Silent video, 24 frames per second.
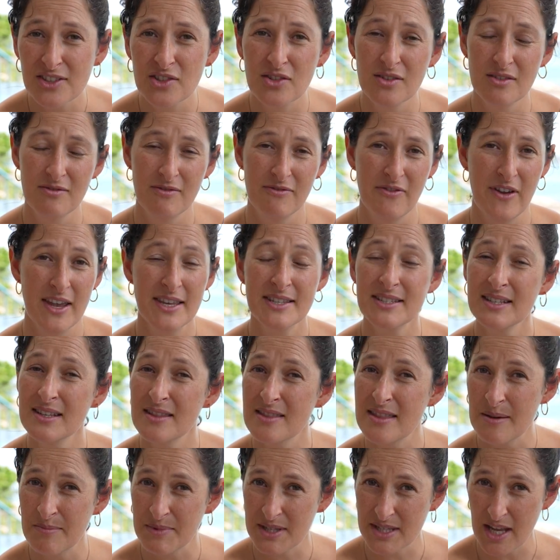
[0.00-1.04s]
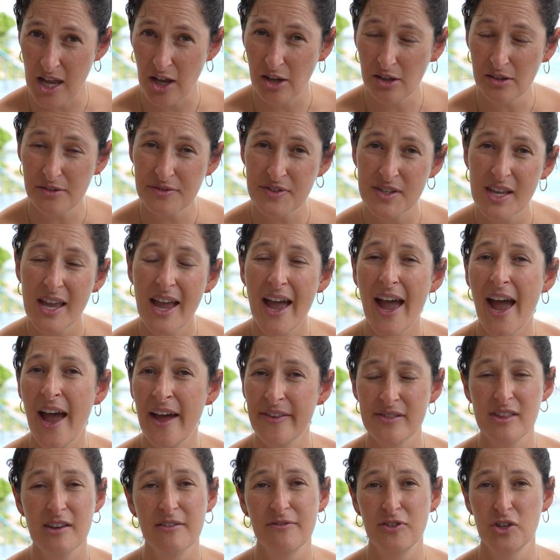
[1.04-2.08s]
to invest in themselves
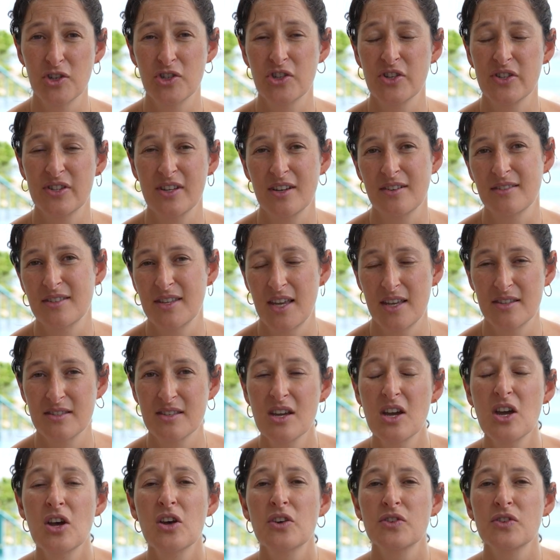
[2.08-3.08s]
and their future success.